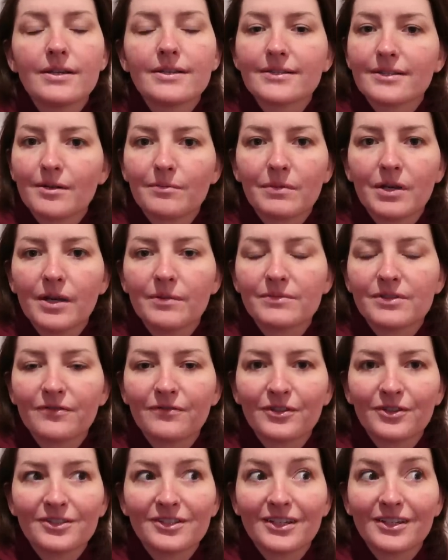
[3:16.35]
sometimes
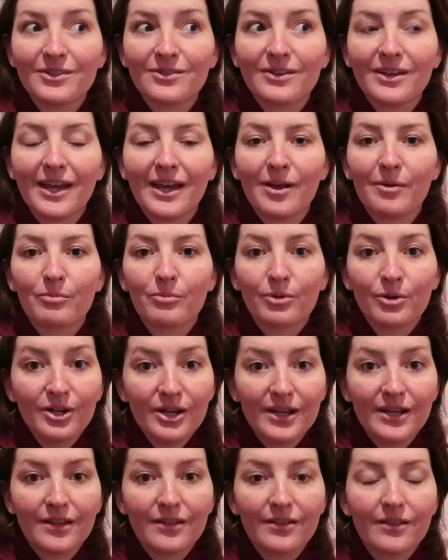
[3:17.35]
it feels like you can't
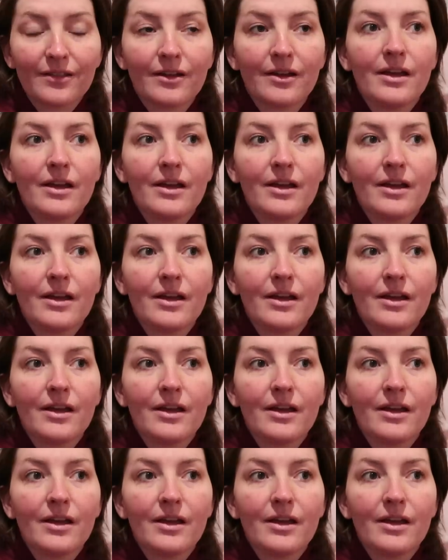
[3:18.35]
breathe.